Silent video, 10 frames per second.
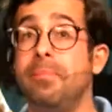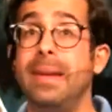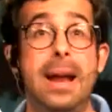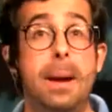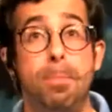
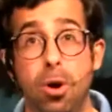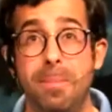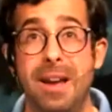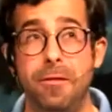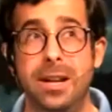and I burn
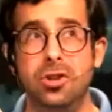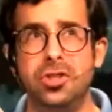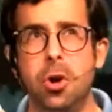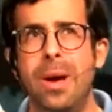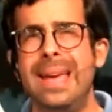my finger,
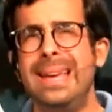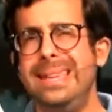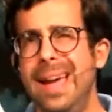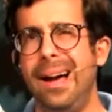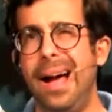so
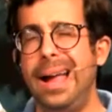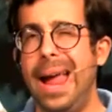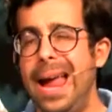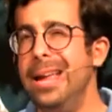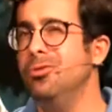yeah, I
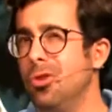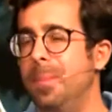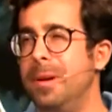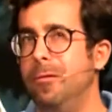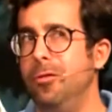am
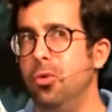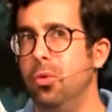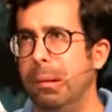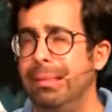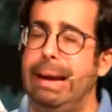dropping
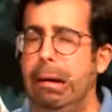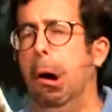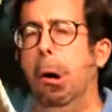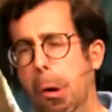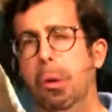food like
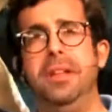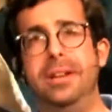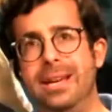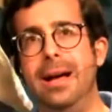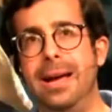all the
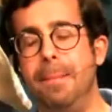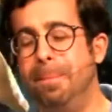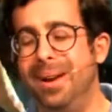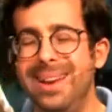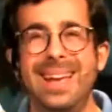time,
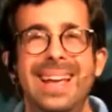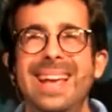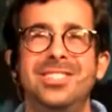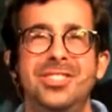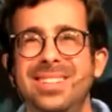but
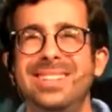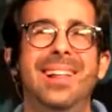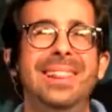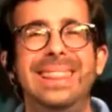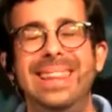it's just a
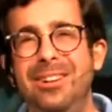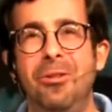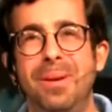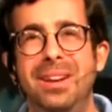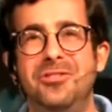little
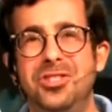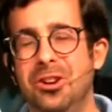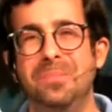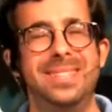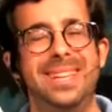bit of
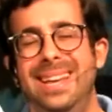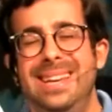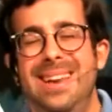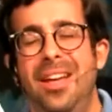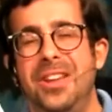germs.
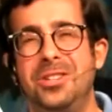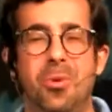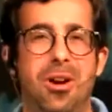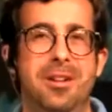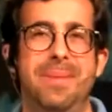Nothing to
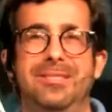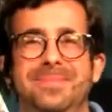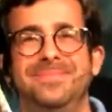worry about.